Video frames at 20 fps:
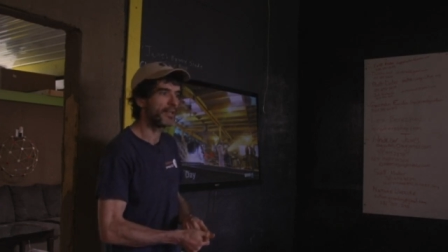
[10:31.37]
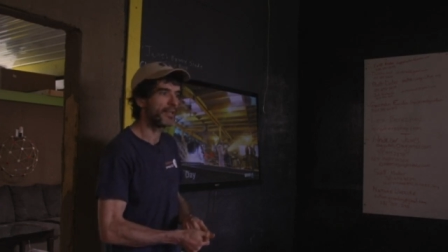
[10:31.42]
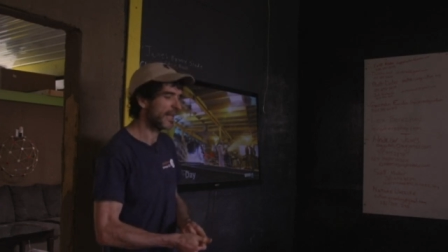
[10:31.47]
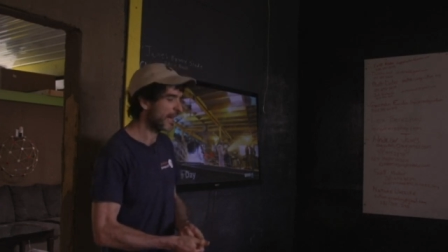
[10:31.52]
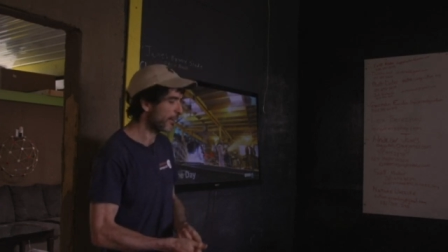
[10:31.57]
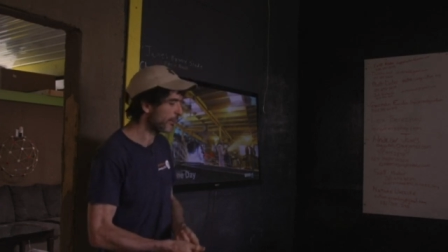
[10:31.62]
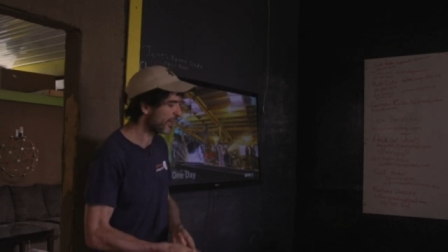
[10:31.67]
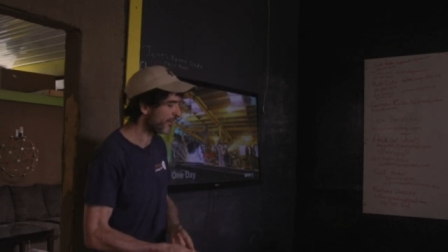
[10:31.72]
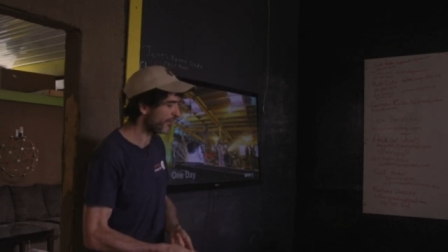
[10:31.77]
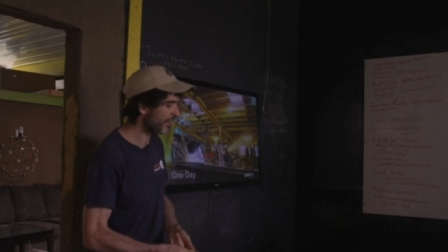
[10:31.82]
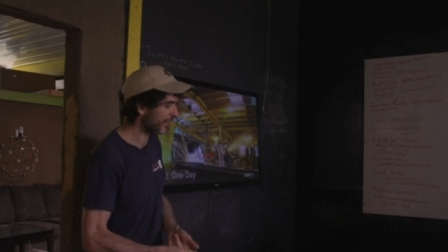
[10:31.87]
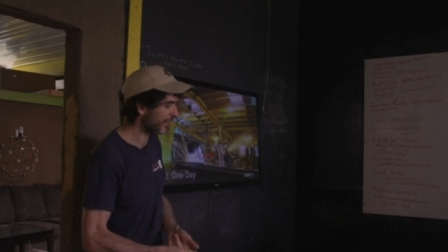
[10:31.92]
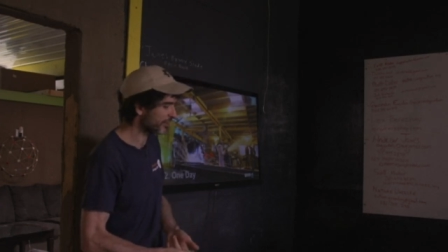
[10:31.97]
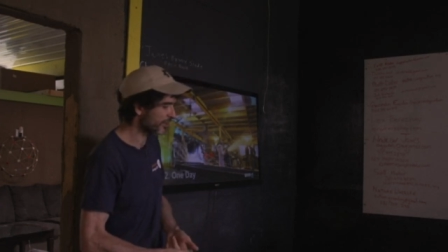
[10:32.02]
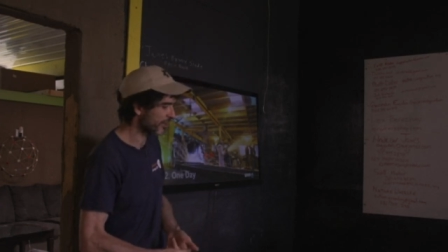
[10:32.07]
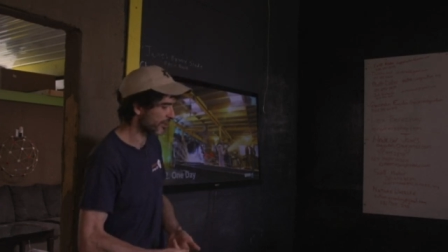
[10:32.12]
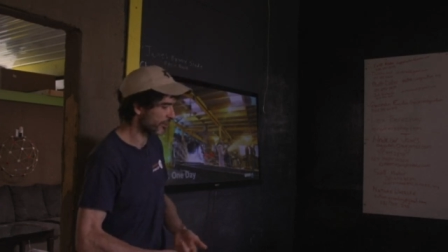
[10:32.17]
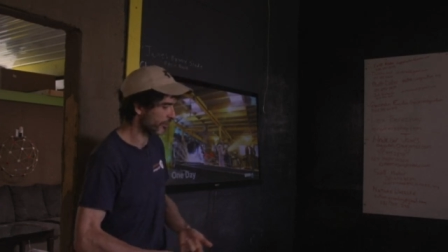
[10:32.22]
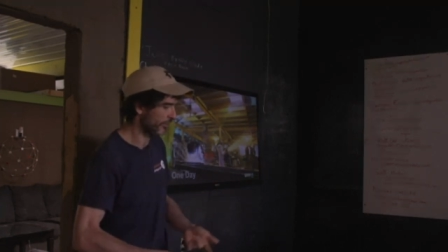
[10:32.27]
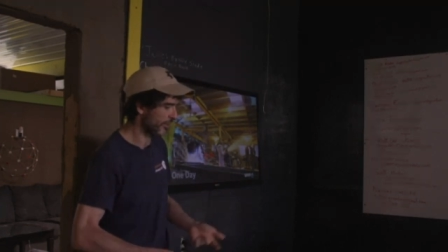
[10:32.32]
Now we have
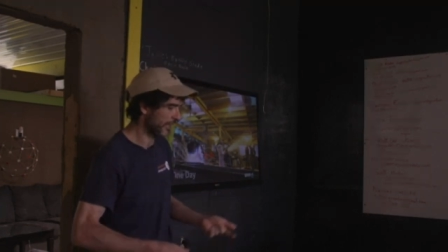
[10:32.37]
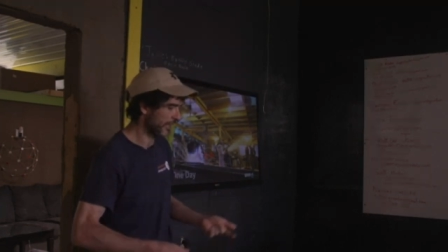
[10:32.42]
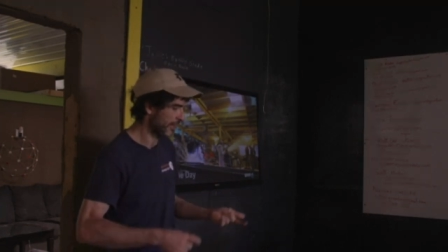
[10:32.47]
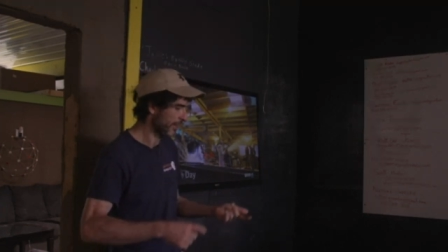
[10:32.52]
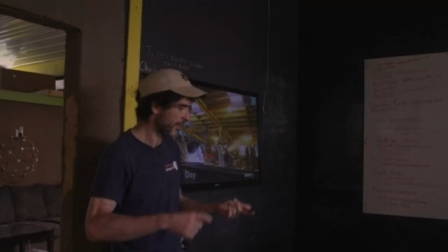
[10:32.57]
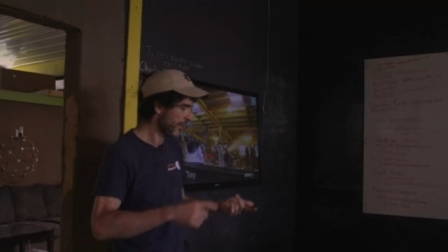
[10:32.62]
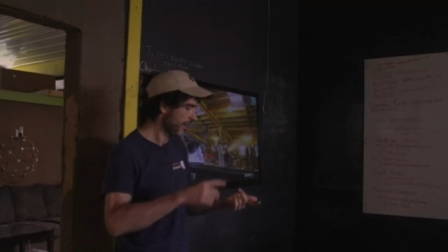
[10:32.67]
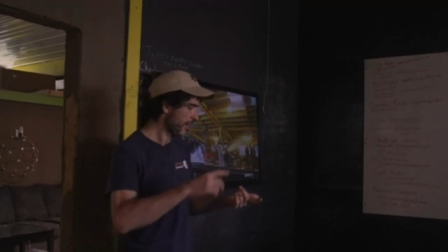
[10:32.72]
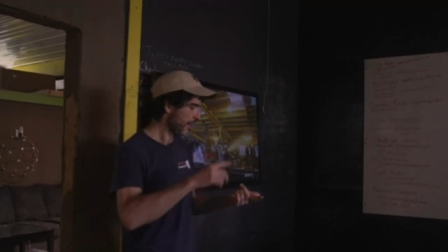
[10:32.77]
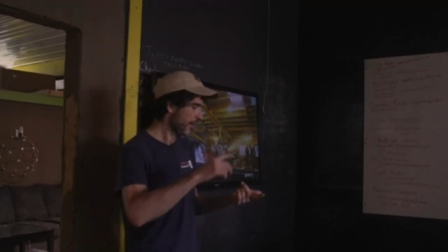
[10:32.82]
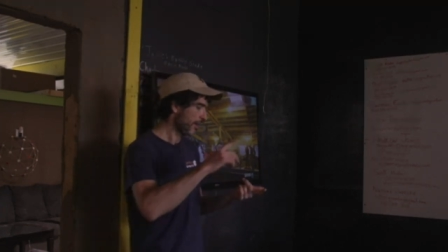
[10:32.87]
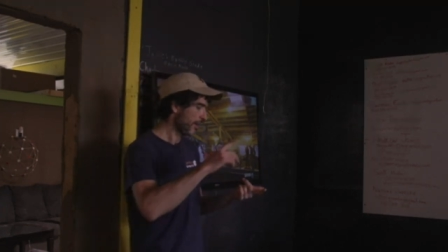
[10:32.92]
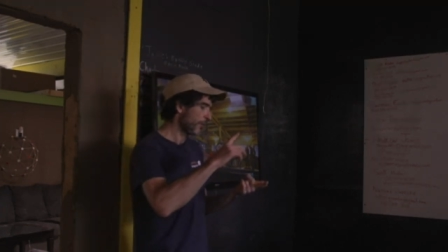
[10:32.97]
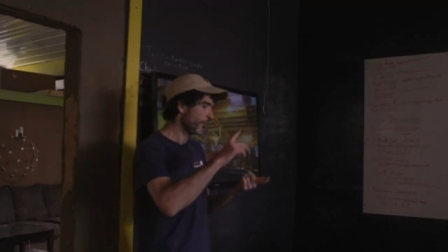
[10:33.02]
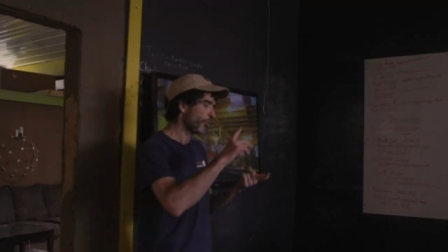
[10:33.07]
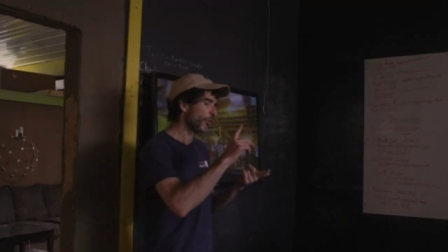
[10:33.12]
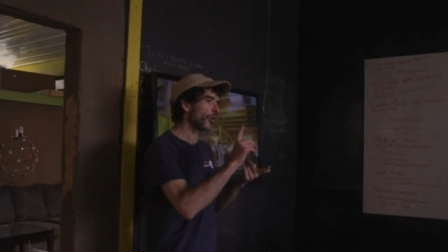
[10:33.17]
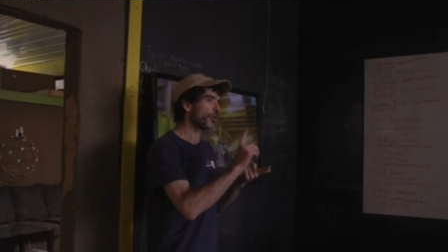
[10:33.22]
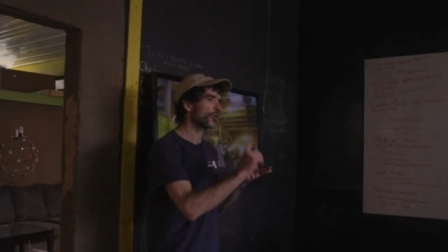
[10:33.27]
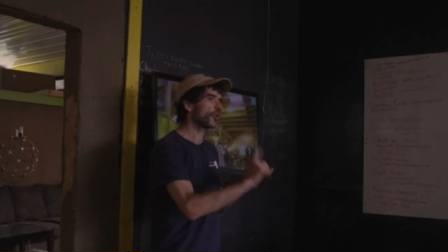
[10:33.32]
access to that.
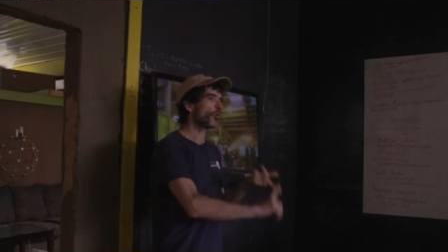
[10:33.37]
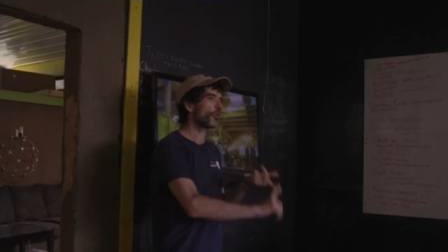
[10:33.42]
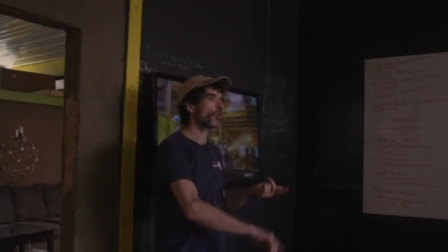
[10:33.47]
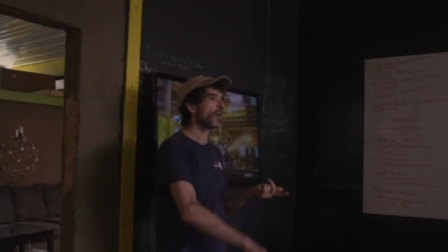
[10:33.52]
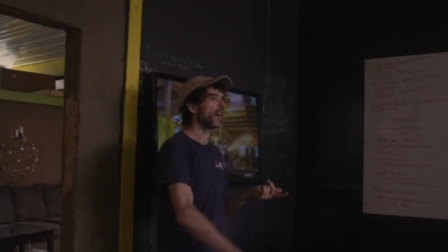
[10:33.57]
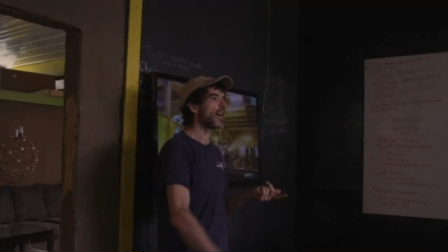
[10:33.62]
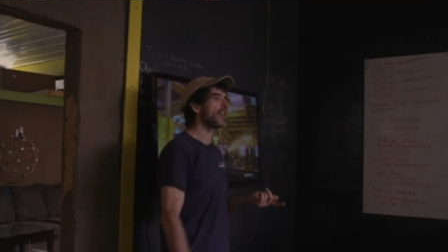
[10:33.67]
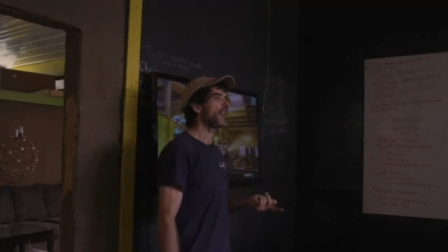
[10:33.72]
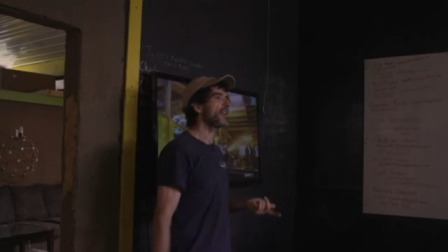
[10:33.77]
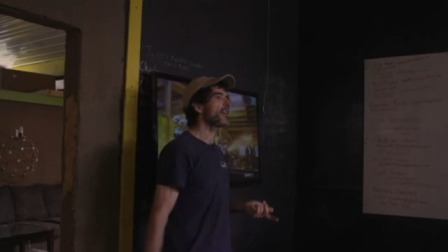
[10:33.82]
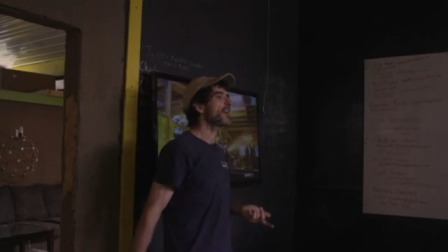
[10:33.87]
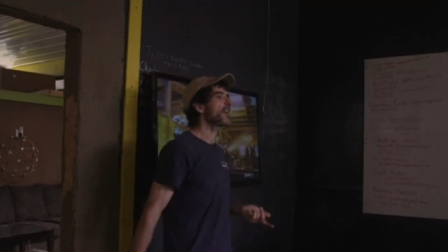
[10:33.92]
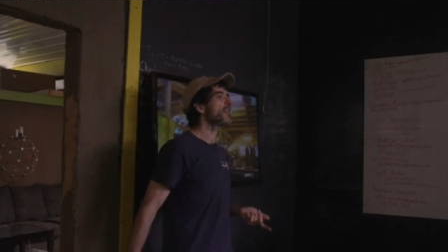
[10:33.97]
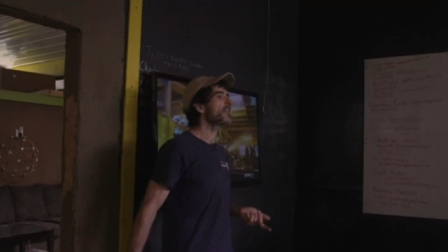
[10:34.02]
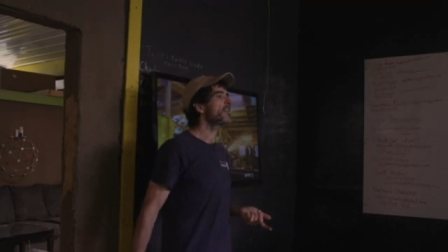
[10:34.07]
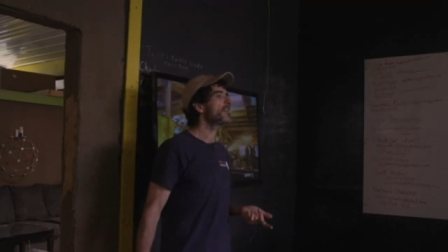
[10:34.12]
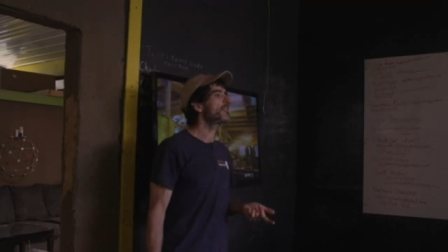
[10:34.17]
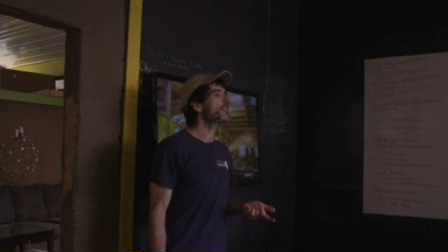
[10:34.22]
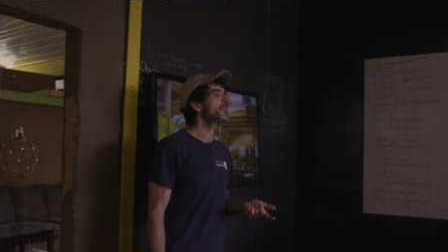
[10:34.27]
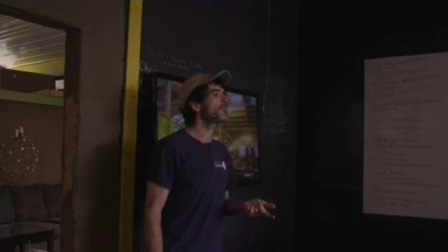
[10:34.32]
We're also riding
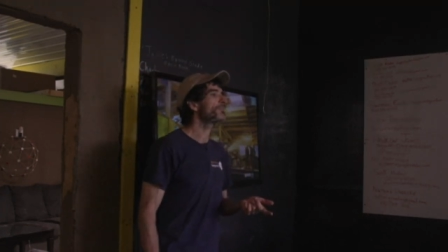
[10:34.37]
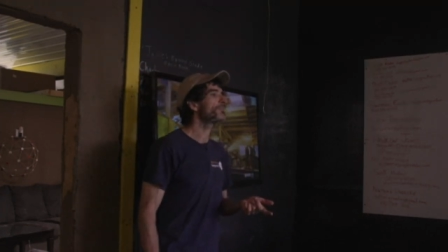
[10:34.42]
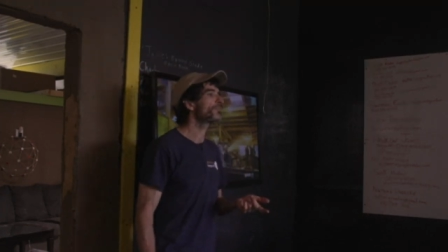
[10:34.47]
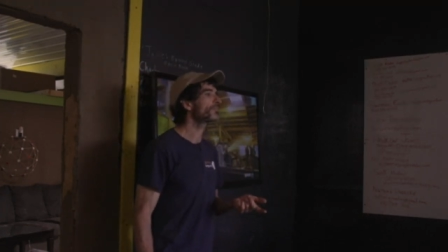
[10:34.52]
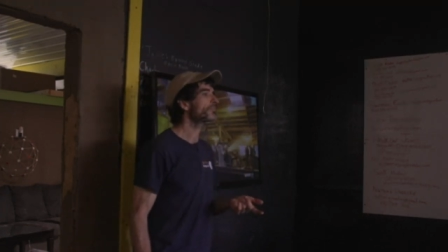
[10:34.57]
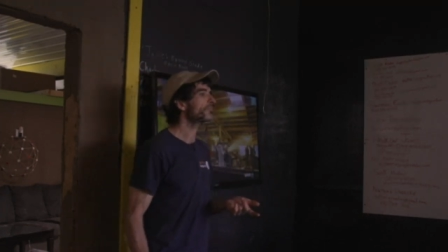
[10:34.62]
on the